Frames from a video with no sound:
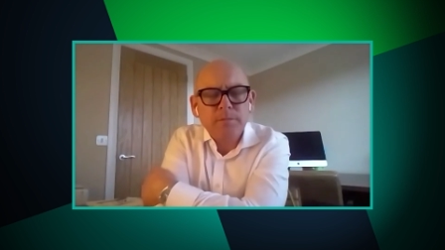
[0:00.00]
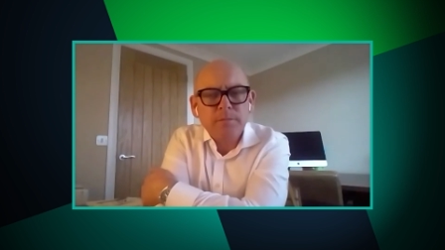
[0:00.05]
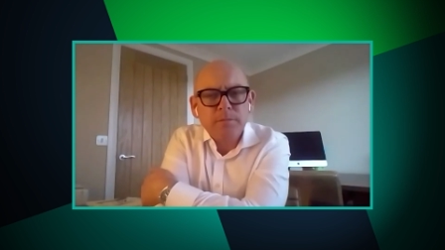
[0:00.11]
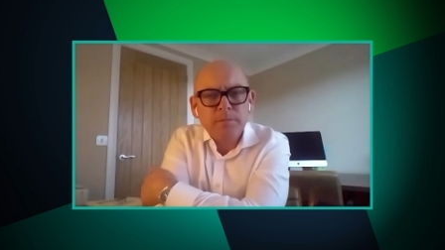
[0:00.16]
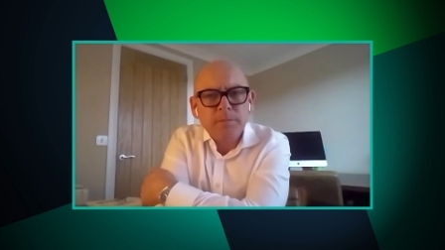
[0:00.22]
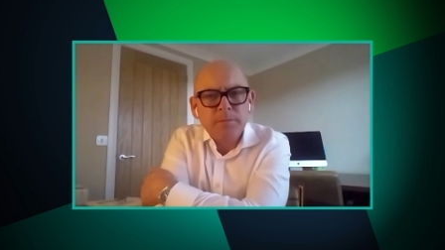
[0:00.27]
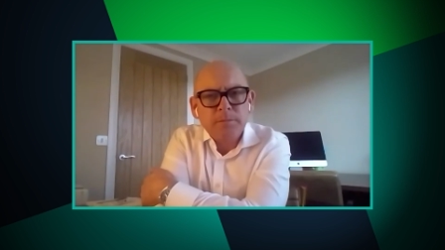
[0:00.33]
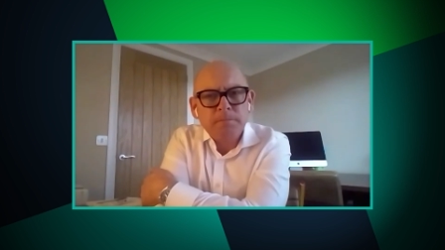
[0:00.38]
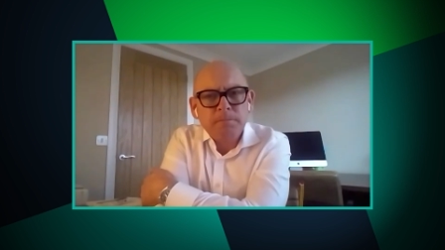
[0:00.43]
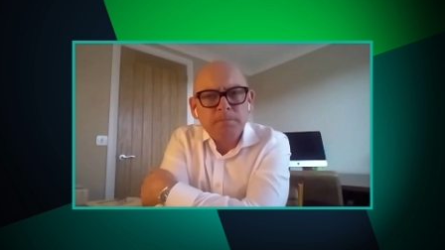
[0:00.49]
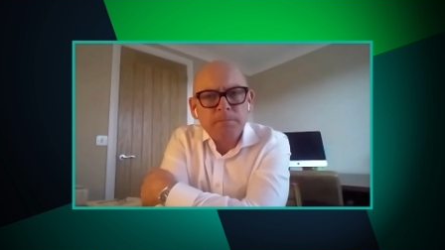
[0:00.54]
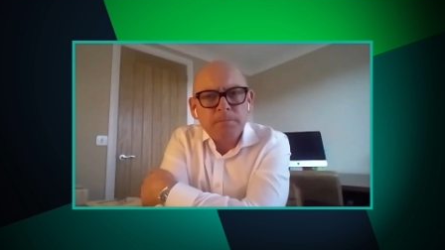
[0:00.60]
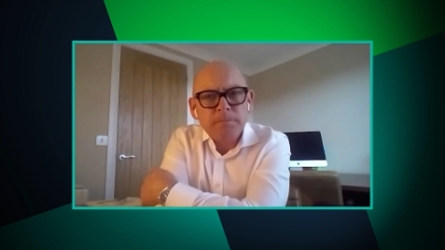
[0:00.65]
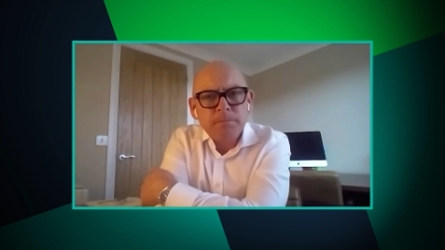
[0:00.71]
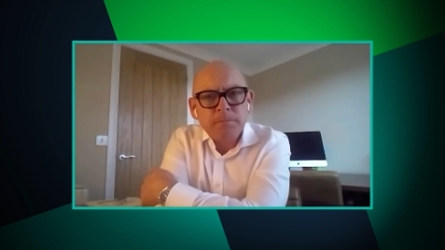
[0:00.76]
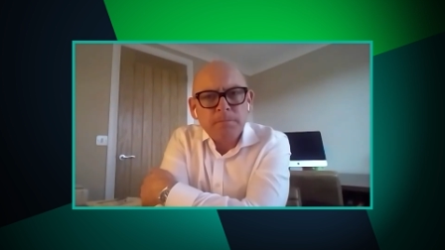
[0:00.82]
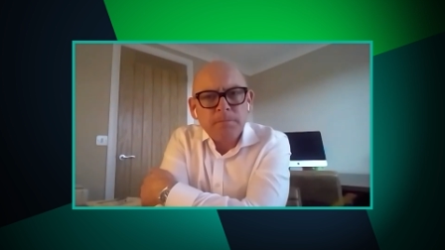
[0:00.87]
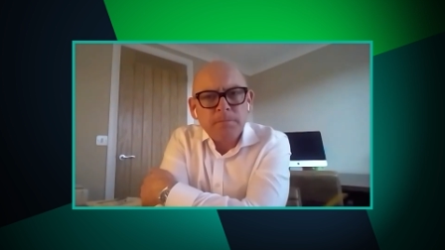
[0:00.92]
that by,
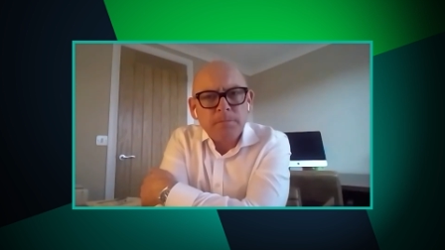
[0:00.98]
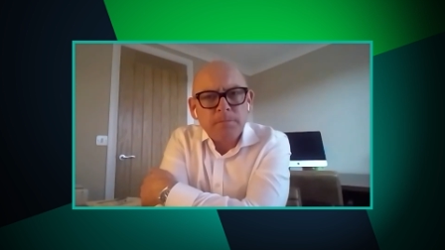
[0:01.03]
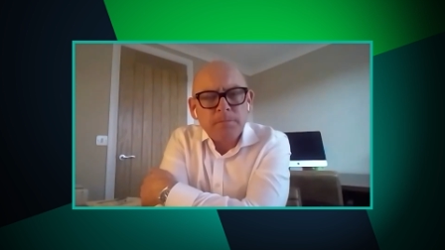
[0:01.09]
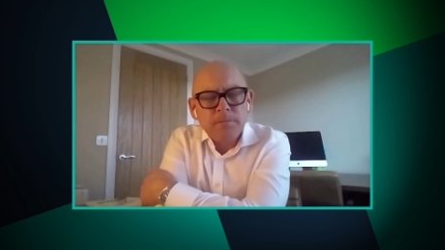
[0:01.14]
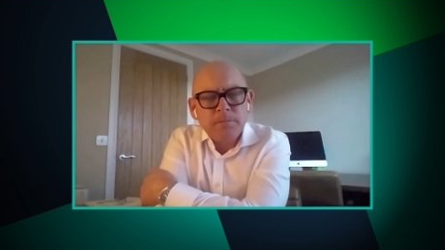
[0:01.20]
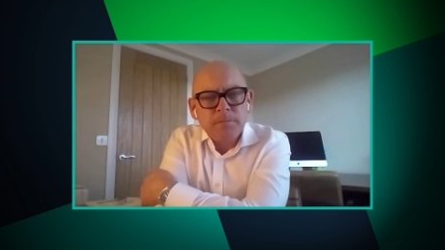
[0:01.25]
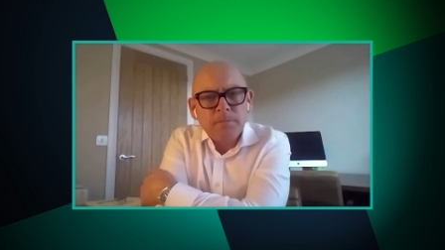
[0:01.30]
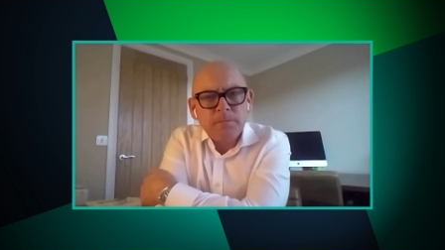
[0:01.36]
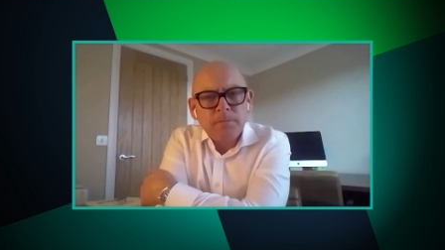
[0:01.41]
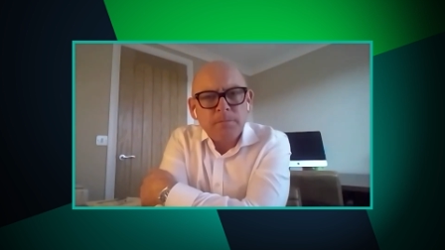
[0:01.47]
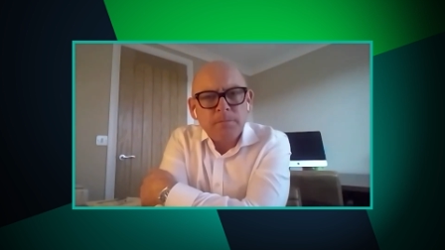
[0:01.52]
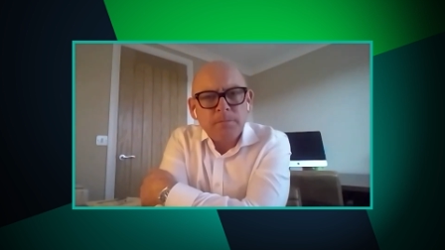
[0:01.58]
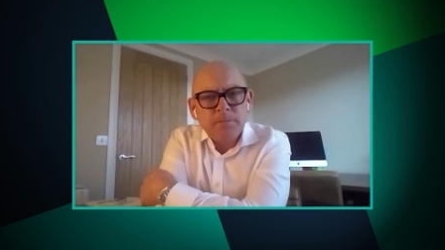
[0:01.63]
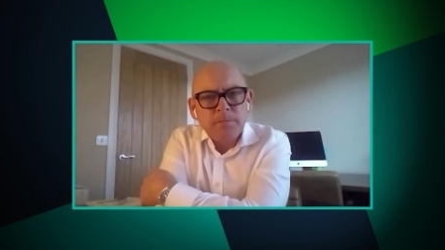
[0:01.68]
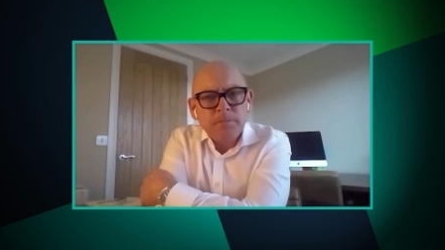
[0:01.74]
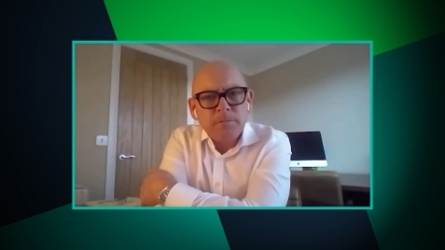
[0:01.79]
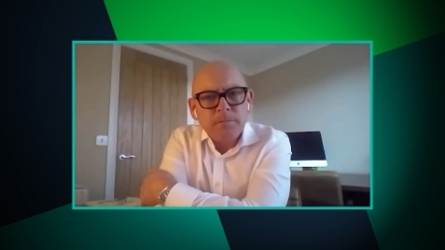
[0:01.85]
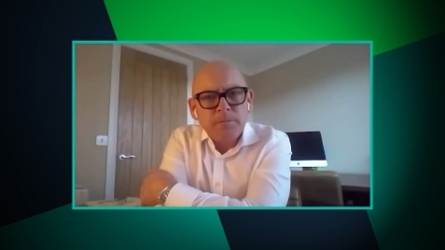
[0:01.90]
by getting an early
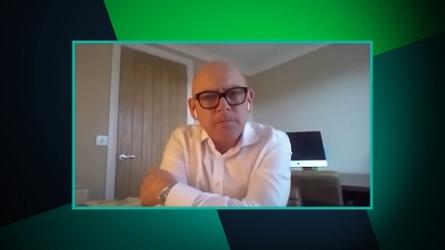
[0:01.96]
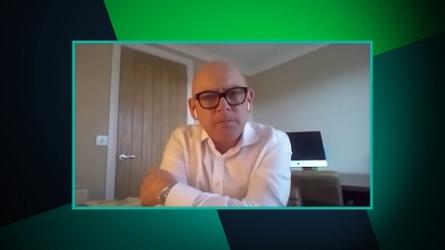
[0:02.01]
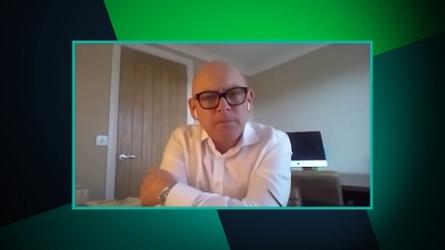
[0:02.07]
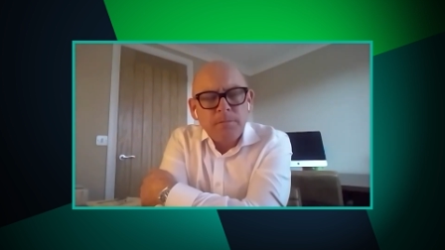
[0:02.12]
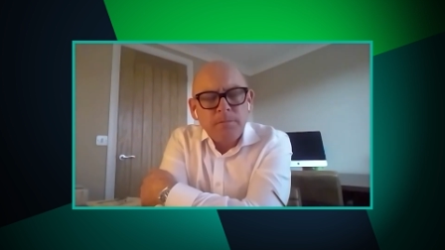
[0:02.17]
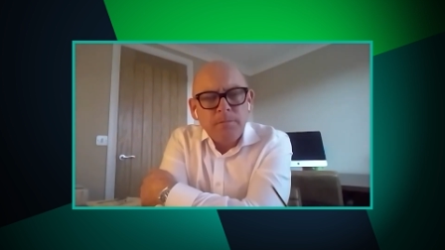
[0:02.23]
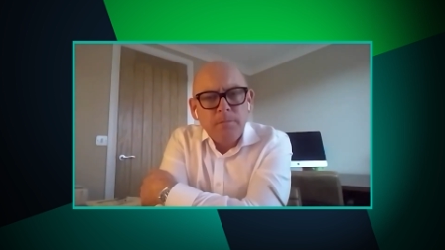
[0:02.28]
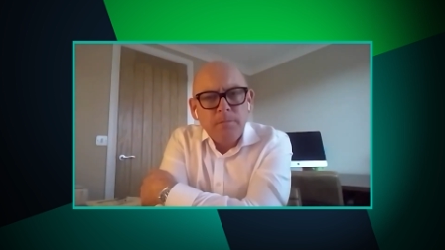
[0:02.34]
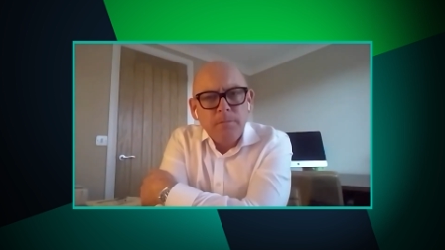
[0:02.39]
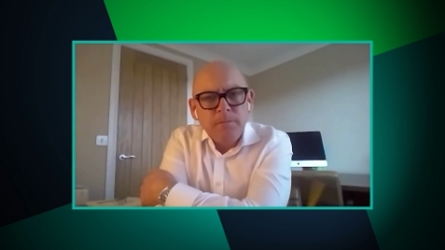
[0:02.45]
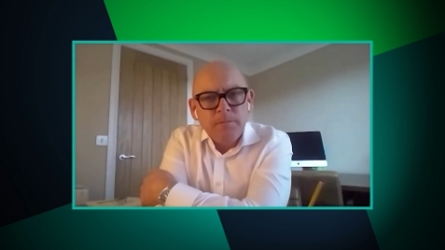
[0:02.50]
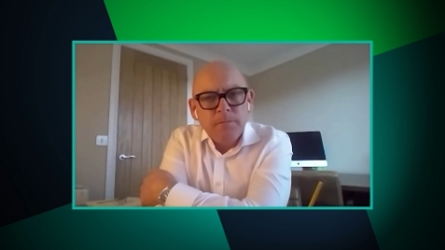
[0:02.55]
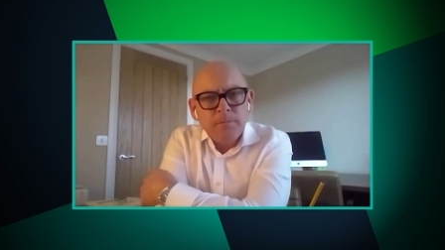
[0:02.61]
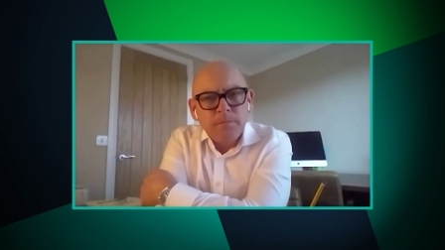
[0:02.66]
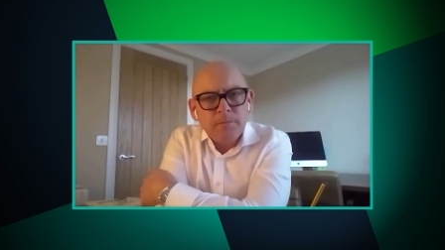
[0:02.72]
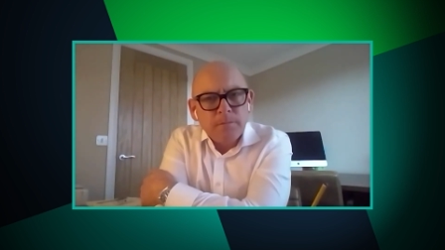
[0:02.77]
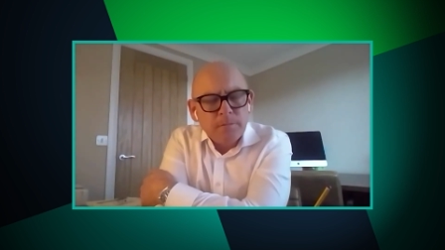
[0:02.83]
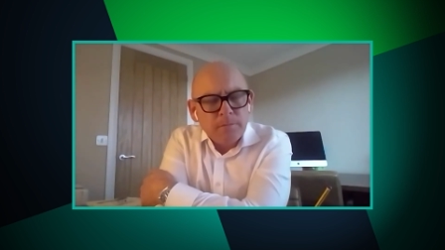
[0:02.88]
jump on, on these
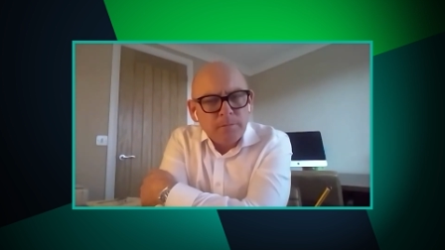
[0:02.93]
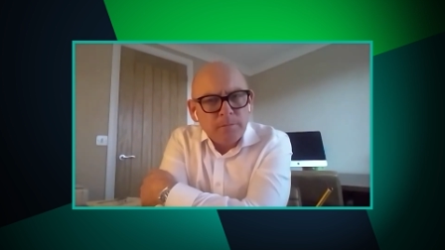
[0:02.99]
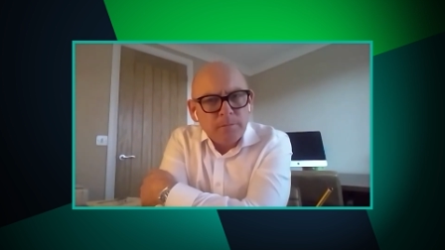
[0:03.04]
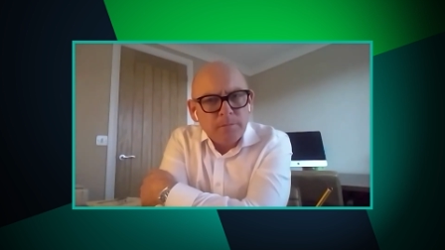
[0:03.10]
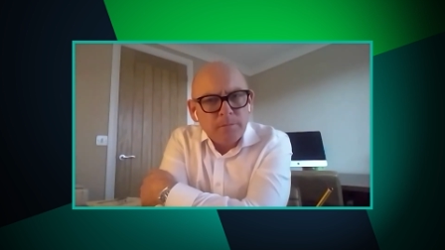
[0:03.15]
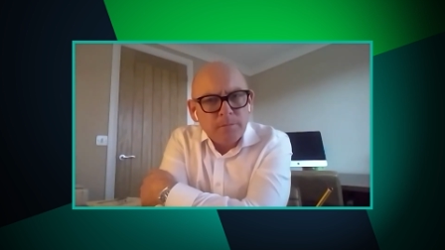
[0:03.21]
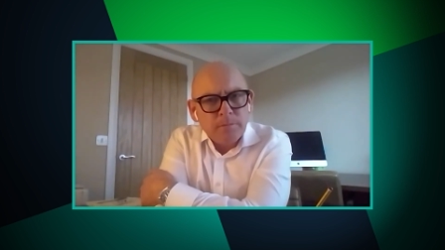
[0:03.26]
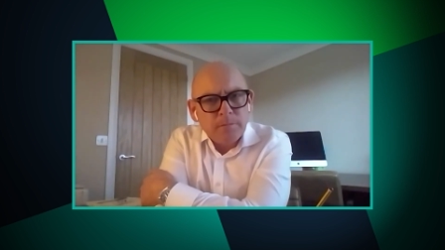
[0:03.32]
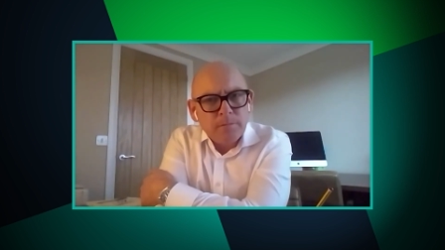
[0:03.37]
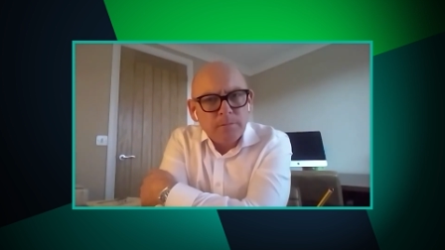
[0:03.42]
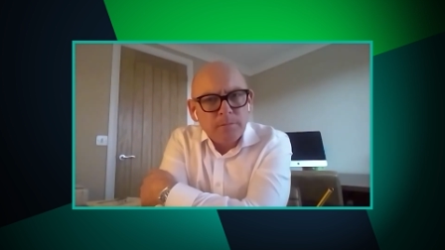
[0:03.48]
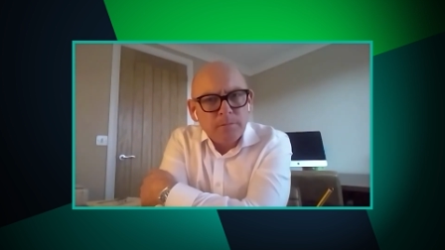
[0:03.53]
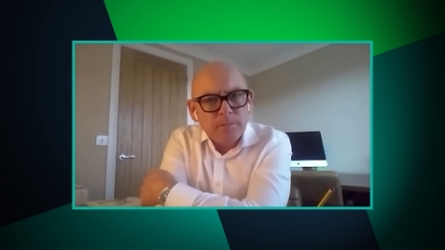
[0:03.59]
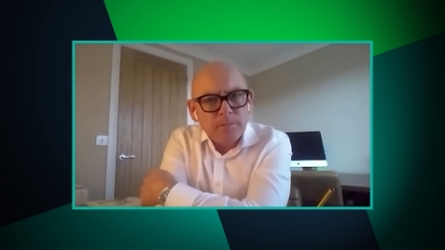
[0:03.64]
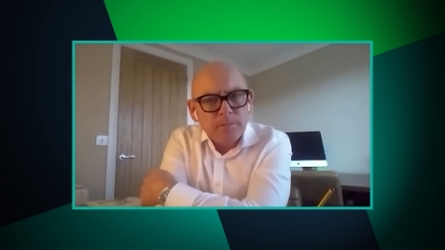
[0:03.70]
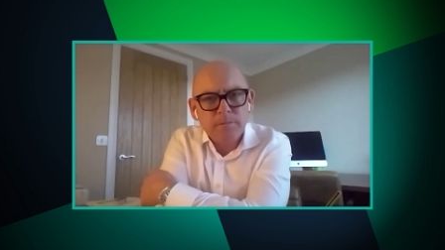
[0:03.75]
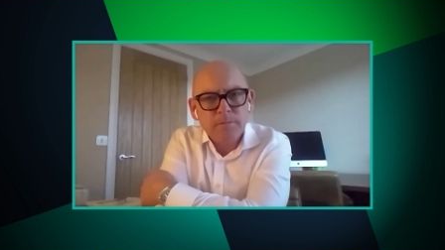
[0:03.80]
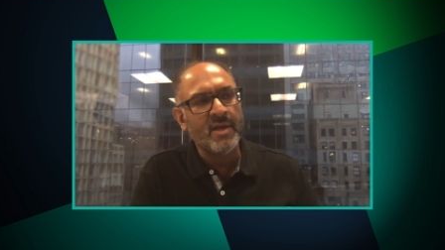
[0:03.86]
actions and decisions,